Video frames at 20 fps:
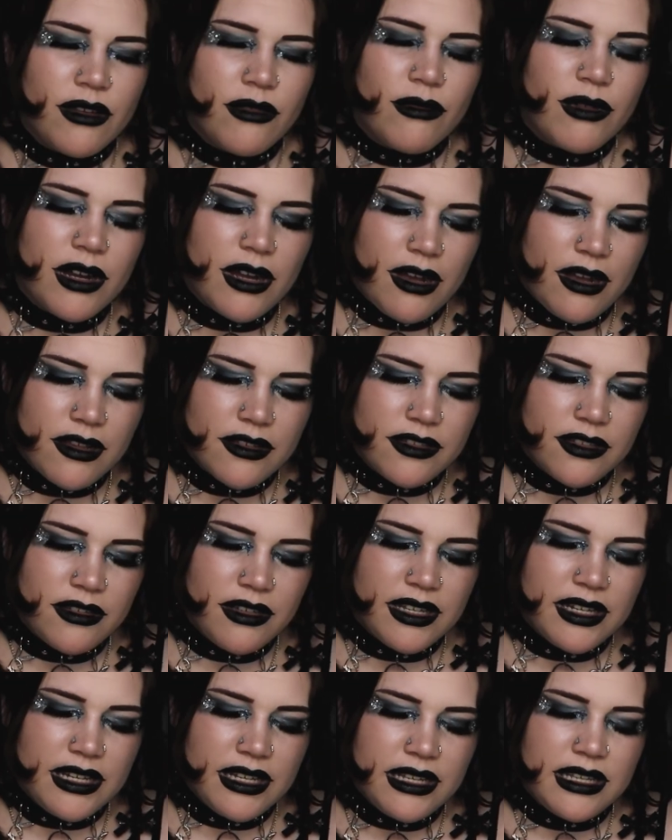We're
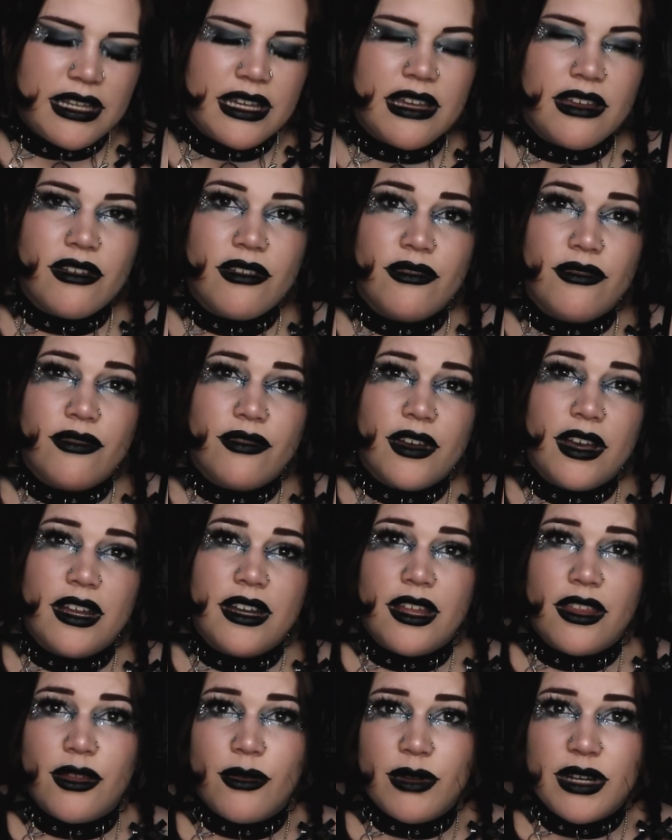also gonna give
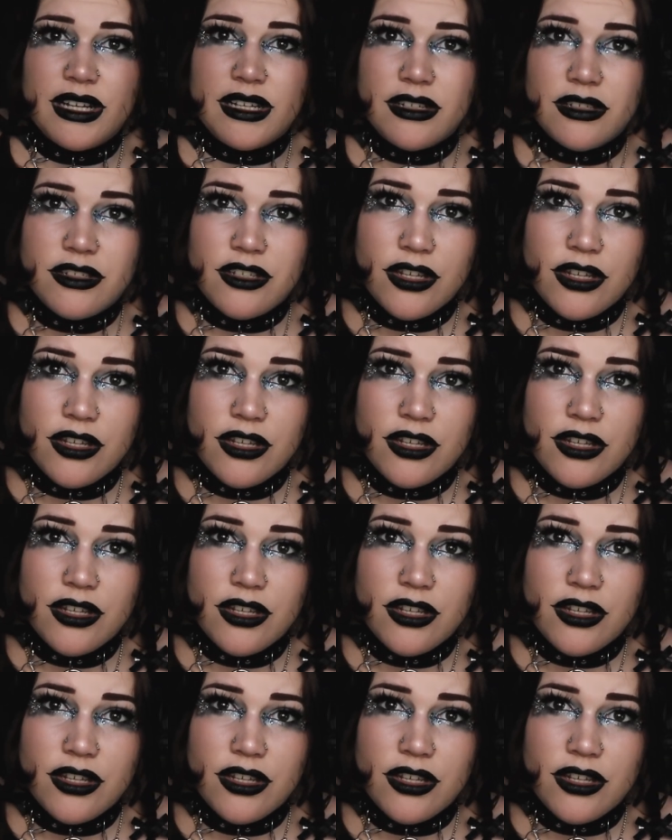another one